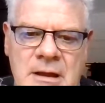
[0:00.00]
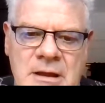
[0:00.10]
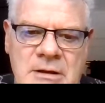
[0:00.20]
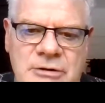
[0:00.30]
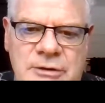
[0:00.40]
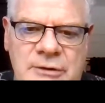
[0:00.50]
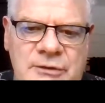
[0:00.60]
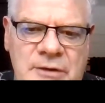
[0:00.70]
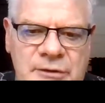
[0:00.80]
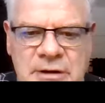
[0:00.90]
Just
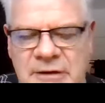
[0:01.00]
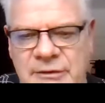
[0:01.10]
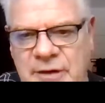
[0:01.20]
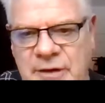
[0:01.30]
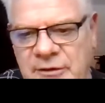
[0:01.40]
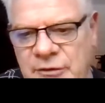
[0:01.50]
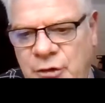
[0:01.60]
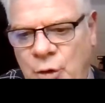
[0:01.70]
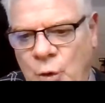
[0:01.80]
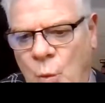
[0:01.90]
as an insight as
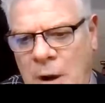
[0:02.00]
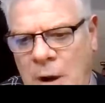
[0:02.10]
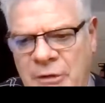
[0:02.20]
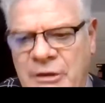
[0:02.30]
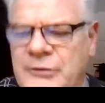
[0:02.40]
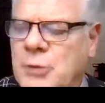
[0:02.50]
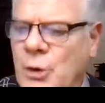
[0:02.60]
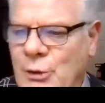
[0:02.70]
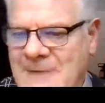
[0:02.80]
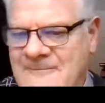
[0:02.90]
to where this
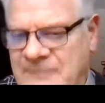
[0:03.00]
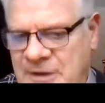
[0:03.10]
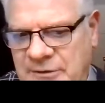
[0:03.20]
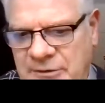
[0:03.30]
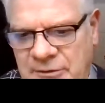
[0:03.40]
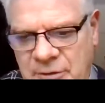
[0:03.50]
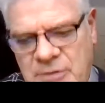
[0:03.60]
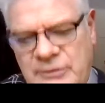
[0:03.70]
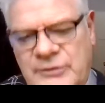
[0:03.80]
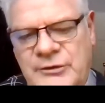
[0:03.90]
program fits in the whole